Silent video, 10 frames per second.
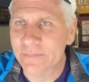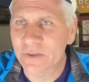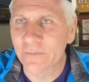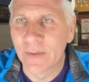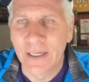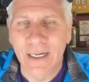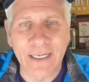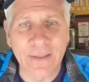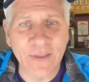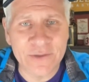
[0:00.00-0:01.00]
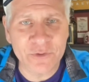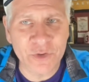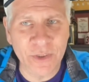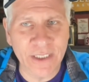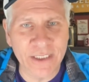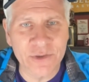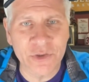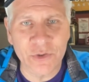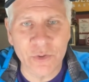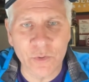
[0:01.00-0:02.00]
So again, thanks for tuning in
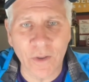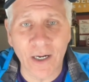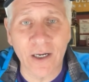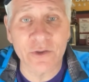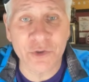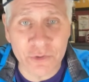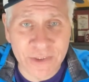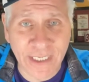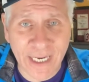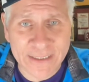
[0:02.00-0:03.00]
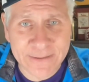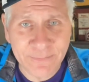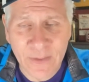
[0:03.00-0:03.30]
to the Schultzycast.